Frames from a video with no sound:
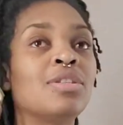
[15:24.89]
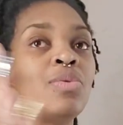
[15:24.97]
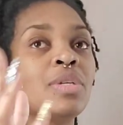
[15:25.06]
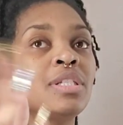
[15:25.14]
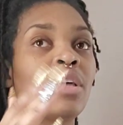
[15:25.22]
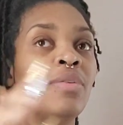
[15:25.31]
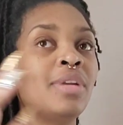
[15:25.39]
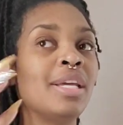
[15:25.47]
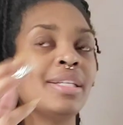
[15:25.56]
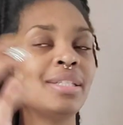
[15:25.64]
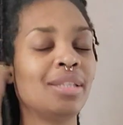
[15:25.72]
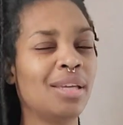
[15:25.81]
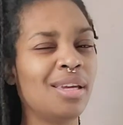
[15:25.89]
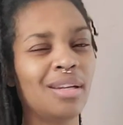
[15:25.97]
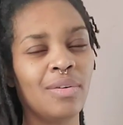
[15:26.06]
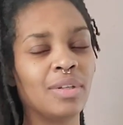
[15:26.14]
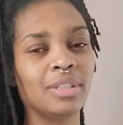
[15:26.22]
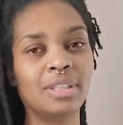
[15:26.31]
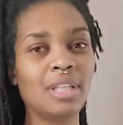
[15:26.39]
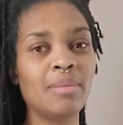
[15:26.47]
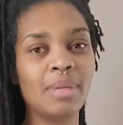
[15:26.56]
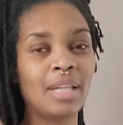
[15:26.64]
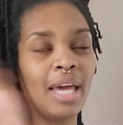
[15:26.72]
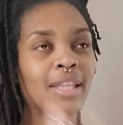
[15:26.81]
to a certain extent, or
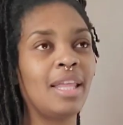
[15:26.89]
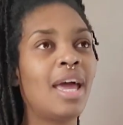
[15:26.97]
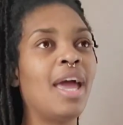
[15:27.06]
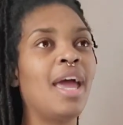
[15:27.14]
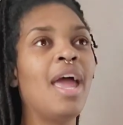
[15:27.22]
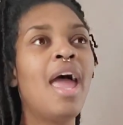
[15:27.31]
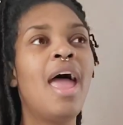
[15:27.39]
something like that.